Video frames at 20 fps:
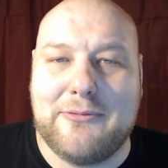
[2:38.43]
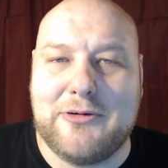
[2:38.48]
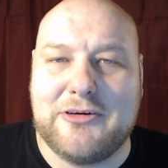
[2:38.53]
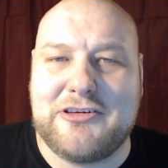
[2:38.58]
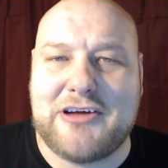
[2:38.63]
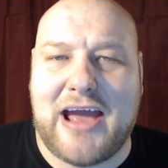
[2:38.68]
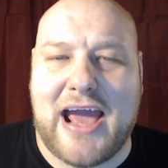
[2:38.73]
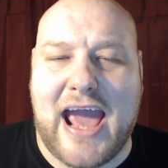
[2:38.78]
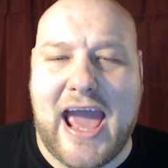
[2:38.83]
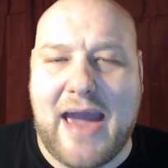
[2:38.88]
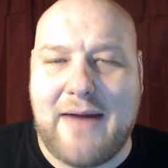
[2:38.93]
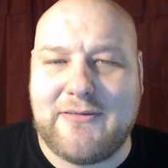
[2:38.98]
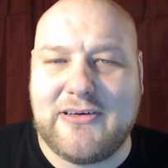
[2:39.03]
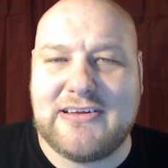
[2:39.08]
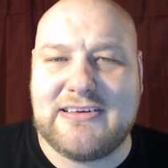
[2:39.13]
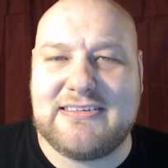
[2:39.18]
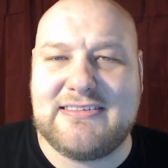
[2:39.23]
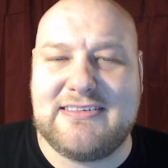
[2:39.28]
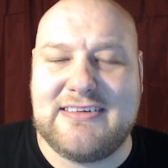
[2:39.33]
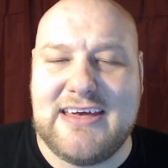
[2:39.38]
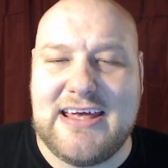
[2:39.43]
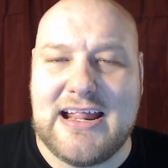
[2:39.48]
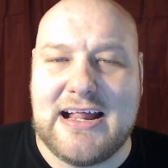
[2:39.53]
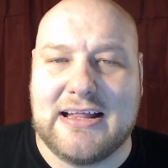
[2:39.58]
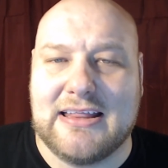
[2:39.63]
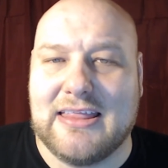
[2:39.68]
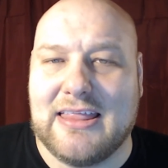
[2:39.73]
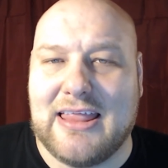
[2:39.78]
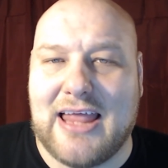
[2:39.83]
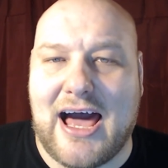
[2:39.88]
which I haven't seen a
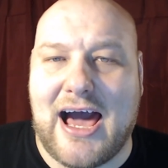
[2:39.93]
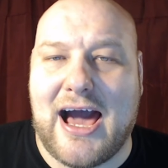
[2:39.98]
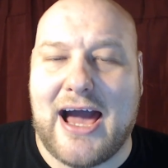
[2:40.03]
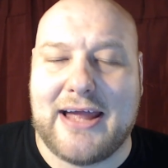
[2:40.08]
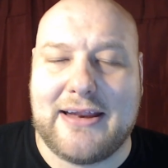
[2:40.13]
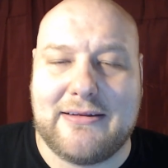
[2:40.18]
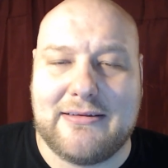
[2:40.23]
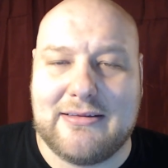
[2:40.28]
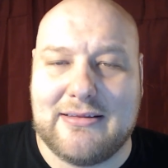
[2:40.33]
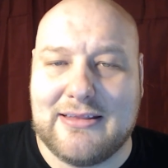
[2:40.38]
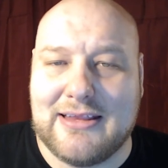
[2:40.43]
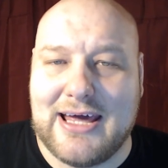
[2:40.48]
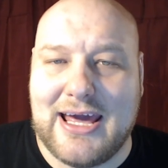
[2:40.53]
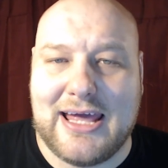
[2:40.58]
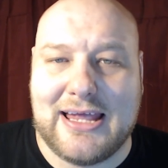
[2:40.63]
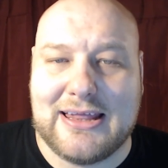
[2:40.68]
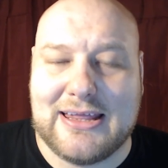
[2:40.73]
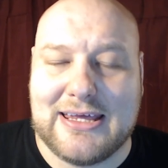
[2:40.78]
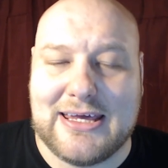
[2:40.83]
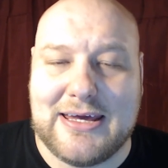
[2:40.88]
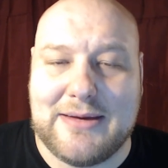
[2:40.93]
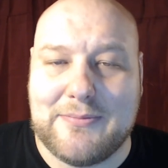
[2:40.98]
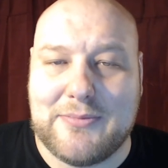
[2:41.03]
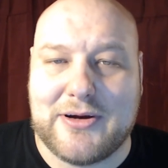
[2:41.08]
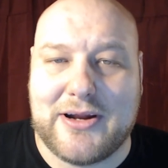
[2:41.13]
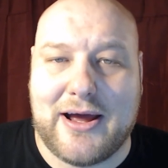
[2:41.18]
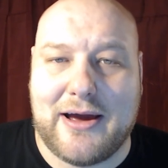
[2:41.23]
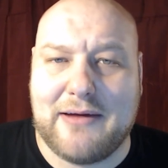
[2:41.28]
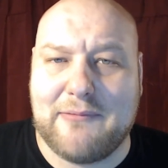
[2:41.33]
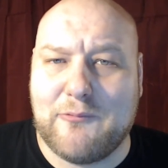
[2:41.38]
lot lately,
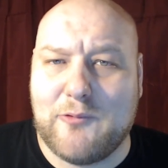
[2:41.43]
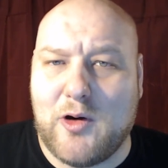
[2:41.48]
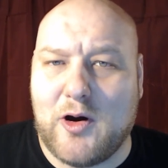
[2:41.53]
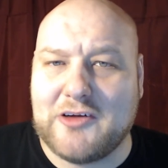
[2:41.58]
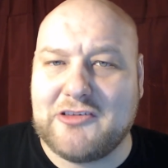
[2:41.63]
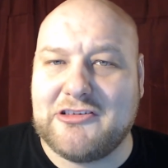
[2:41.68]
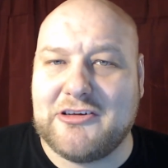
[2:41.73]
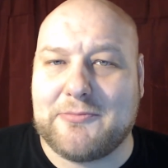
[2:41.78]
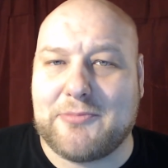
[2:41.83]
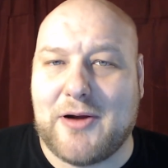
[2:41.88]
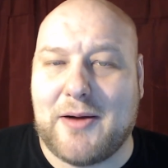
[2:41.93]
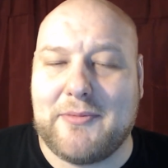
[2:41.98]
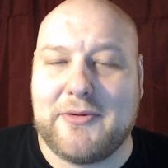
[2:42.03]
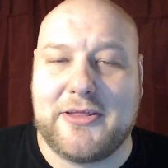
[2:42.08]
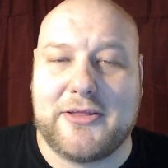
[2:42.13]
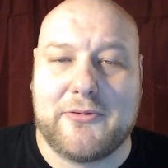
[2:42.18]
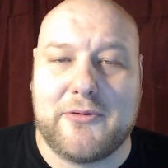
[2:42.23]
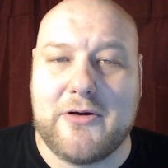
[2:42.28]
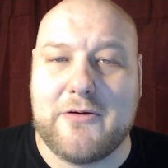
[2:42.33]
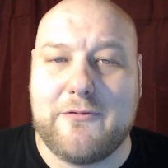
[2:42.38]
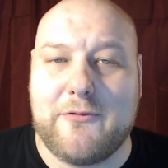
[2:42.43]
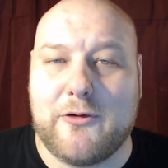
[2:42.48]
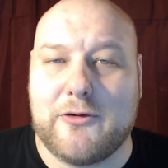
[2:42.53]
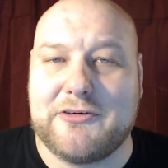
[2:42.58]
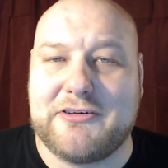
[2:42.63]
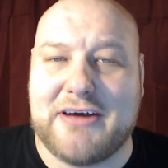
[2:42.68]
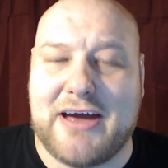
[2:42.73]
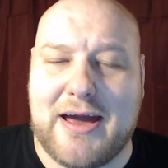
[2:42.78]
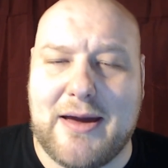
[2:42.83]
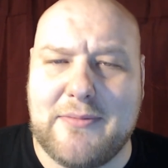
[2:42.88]
but I watched it probably 3 or 4
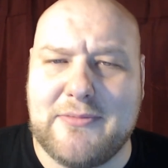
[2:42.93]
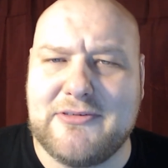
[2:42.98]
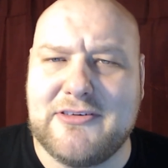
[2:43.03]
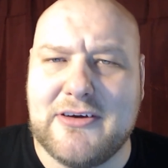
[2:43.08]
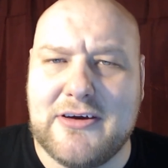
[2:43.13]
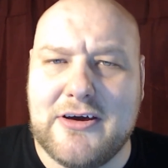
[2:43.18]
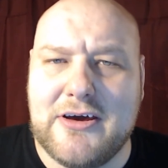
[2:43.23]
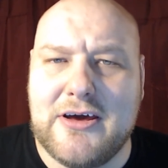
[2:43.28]
times